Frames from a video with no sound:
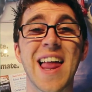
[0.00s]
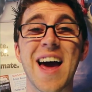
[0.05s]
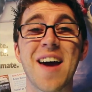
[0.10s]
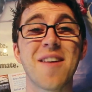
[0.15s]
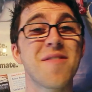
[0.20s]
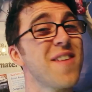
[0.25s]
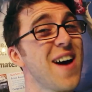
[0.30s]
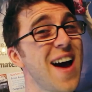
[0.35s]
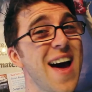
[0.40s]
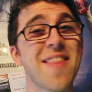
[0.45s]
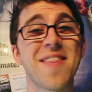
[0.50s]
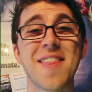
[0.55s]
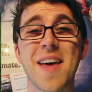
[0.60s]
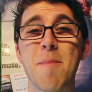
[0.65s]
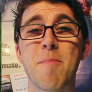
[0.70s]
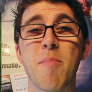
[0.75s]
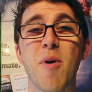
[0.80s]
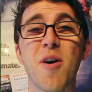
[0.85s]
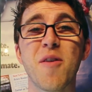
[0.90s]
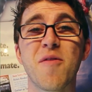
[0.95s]
life and
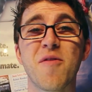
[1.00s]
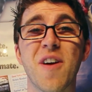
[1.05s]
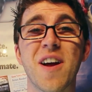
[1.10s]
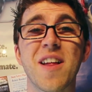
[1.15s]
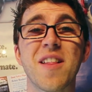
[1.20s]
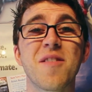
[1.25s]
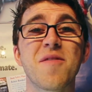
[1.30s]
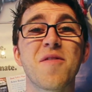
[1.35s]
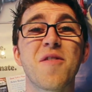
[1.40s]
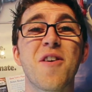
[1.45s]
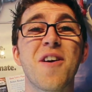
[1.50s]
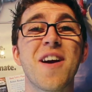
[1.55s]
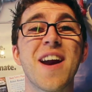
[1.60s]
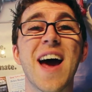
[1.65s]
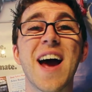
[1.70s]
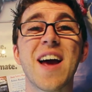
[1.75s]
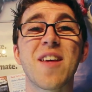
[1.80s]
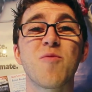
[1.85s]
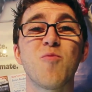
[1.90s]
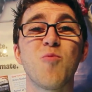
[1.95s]
their boyfriends for a
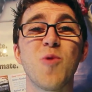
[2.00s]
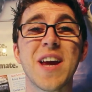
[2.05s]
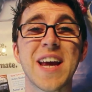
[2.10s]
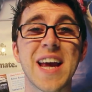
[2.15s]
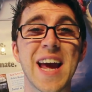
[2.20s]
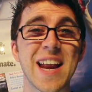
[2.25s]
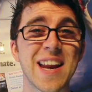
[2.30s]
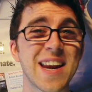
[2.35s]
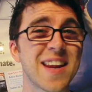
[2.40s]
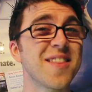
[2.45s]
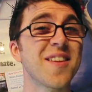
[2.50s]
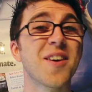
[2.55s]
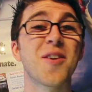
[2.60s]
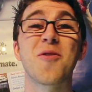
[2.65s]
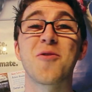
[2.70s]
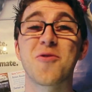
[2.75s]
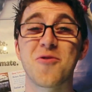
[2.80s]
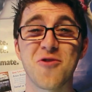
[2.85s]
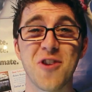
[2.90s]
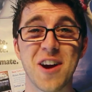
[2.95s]
nice weekend in the
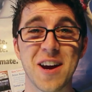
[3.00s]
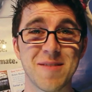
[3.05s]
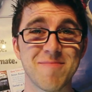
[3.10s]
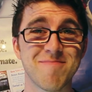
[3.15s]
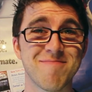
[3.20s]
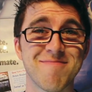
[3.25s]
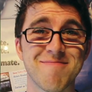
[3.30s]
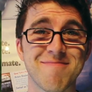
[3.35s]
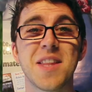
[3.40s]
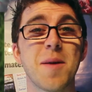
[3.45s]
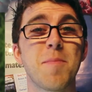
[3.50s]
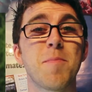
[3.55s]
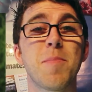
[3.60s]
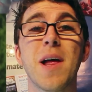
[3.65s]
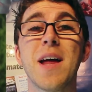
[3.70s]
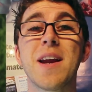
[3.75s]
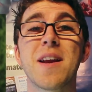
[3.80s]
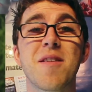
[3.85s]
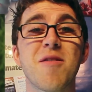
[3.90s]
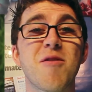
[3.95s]
country. They
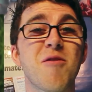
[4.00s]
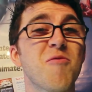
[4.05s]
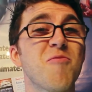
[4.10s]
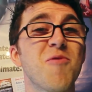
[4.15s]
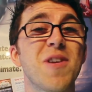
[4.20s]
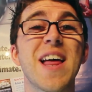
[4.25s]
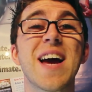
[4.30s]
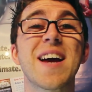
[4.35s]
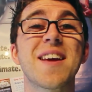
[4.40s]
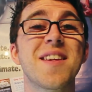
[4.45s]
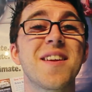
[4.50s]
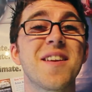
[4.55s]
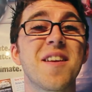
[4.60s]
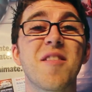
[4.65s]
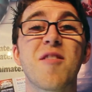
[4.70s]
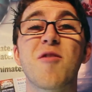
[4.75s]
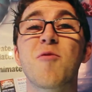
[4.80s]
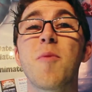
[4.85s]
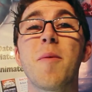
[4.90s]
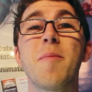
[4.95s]
plan on just relaxing
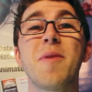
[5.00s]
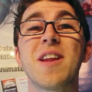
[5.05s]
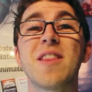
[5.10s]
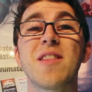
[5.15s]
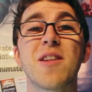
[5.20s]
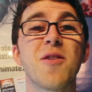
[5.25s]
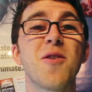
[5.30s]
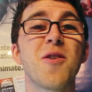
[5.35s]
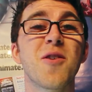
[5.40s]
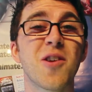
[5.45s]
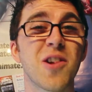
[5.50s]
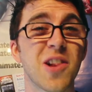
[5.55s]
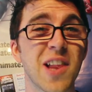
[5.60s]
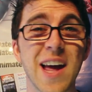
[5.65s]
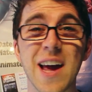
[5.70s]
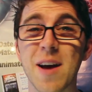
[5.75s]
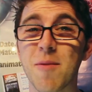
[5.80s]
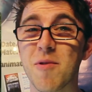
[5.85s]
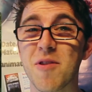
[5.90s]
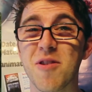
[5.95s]
and swimming in the local
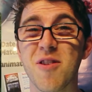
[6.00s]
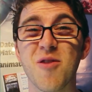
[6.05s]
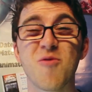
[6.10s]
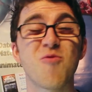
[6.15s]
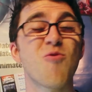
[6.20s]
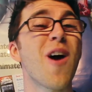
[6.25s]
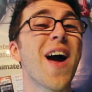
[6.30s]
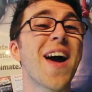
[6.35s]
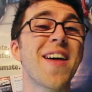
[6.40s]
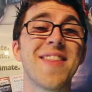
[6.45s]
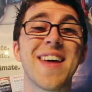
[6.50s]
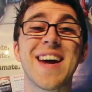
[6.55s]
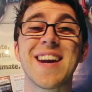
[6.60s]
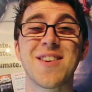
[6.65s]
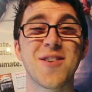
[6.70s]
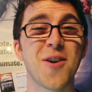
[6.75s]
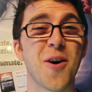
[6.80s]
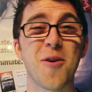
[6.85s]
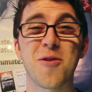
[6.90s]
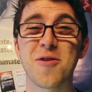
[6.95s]
lake, which is right on their
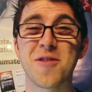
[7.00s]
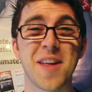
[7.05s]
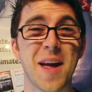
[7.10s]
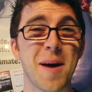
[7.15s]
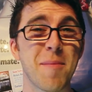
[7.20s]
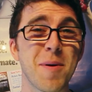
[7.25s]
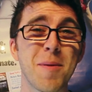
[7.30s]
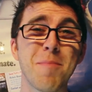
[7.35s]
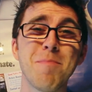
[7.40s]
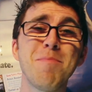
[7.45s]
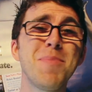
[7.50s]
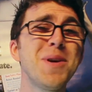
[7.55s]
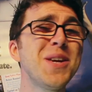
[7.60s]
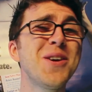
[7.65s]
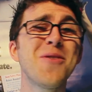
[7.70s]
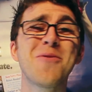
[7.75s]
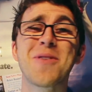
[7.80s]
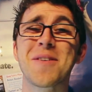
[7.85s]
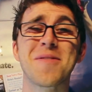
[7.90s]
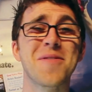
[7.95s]
doorstep.
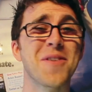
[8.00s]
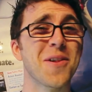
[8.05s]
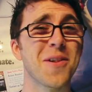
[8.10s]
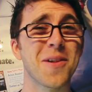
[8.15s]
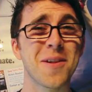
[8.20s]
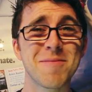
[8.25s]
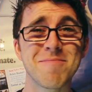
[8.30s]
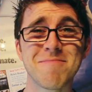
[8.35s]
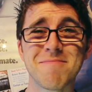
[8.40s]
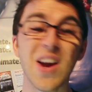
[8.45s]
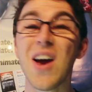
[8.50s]
Beautiful.